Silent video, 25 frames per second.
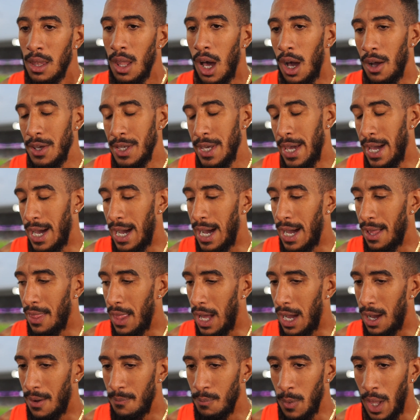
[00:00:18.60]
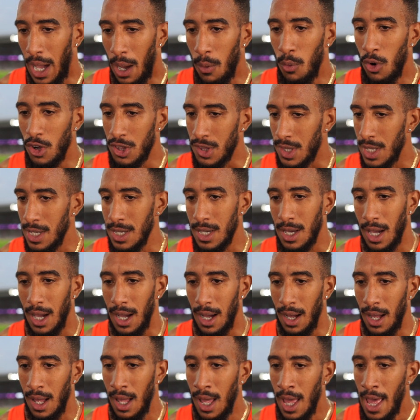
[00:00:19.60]
No, yeah, I was thinking
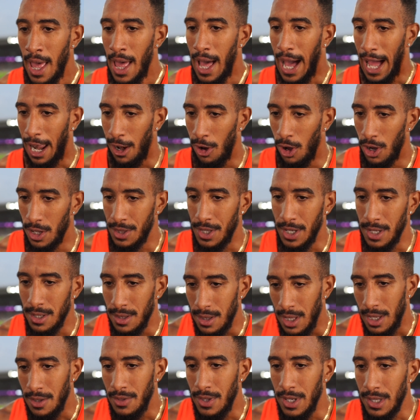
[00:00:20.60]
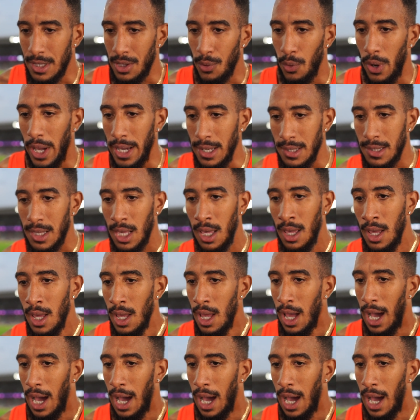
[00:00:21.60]
a lot in this race.